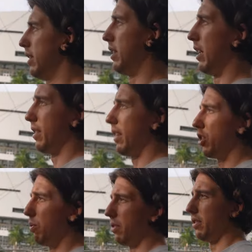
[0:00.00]
yeah, the
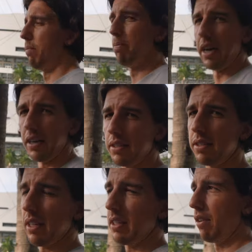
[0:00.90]
session wasn't the
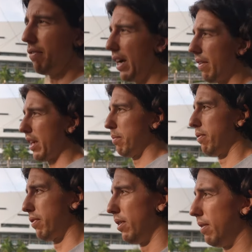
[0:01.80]
best. I did a 5K
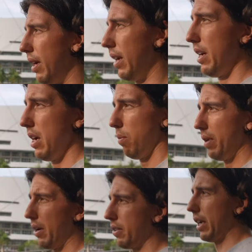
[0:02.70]
before it. We're
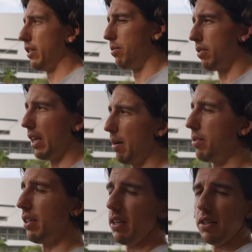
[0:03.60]
now just getting some
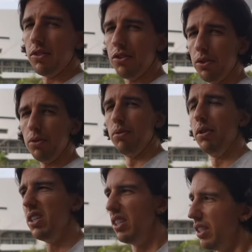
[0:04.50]
steps in to,
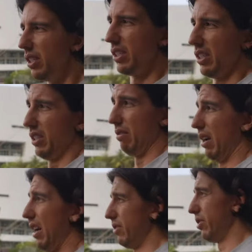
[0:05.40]

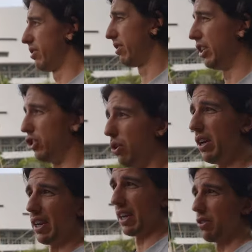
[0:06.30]
yeah, just enjoy
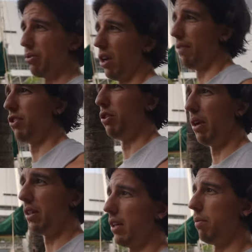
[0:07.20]
it, I guess. We're not even to do
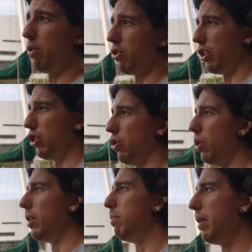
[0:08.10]
anything, but just
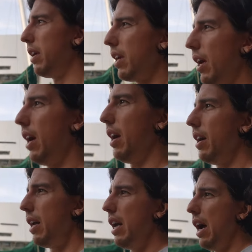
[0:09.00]
enjoy being here.
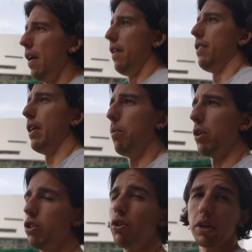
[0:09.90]
Then we're
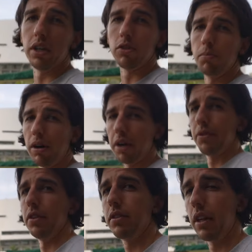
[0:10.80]
gonna tuck into some
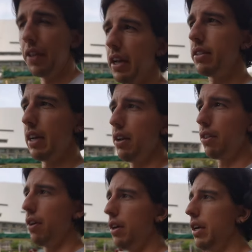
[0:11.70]
breakfast, and then at
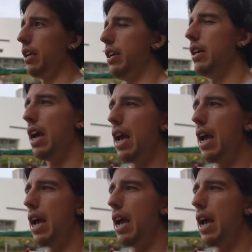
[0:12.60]
10:30